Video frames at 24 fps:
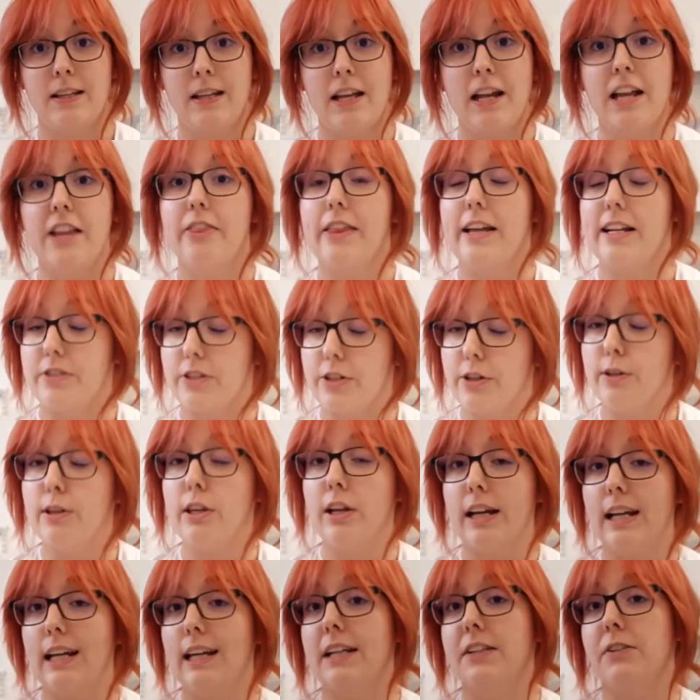They do
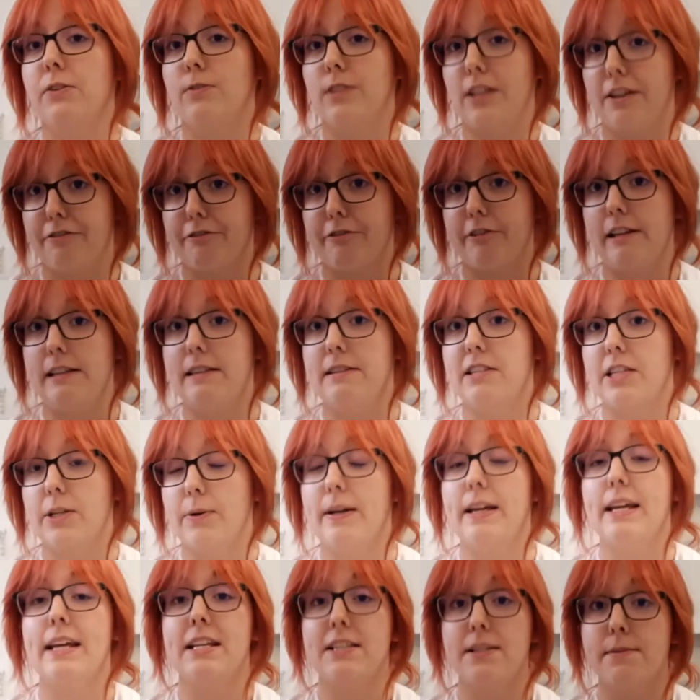look a little different, so
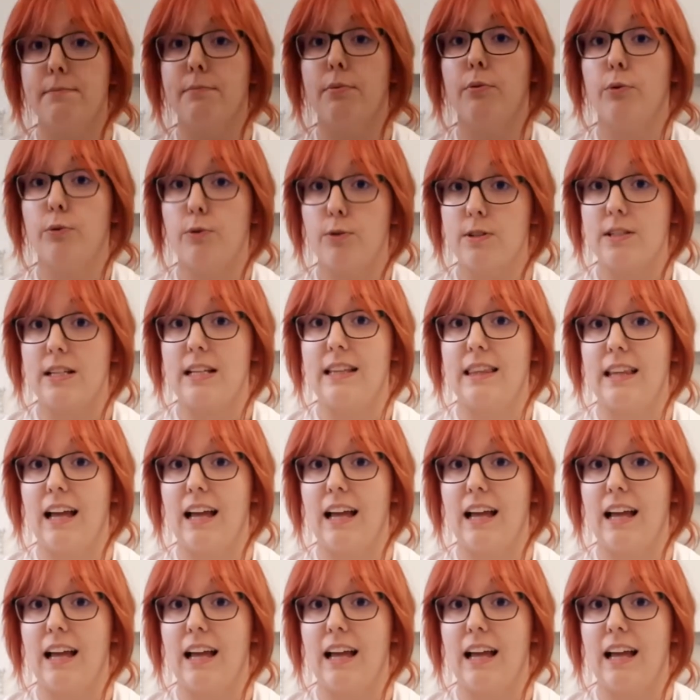it is important